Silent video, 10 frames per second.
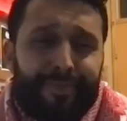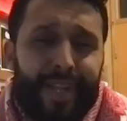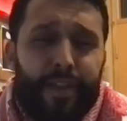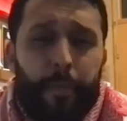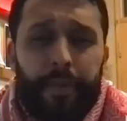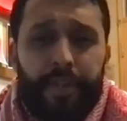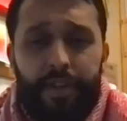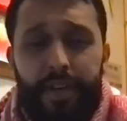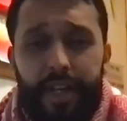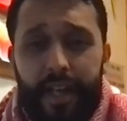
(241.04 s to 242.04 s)
yeah the
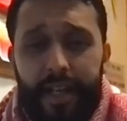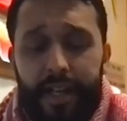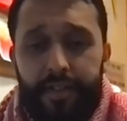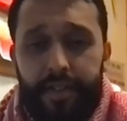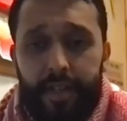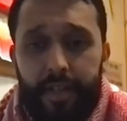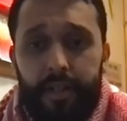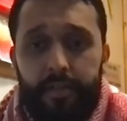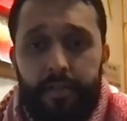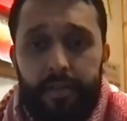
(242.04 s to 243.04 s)
opportunity I guess to
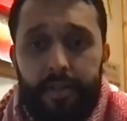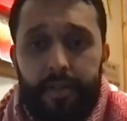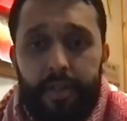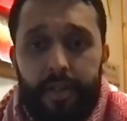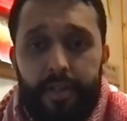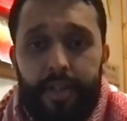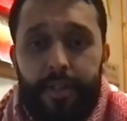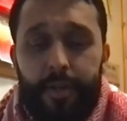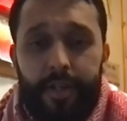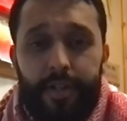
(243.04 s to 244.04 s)

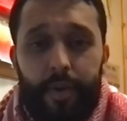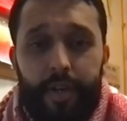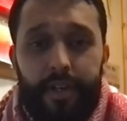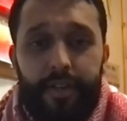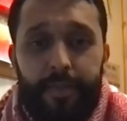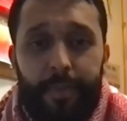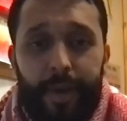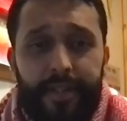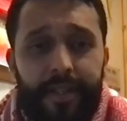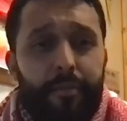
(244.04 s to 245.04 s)
do it and to work in the
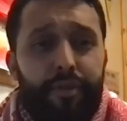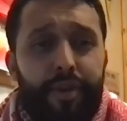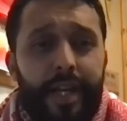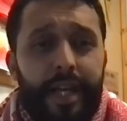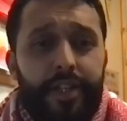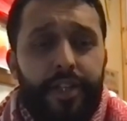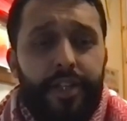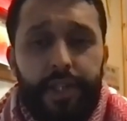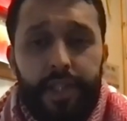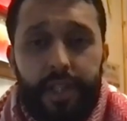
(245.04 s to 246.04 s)
space. Pretty niche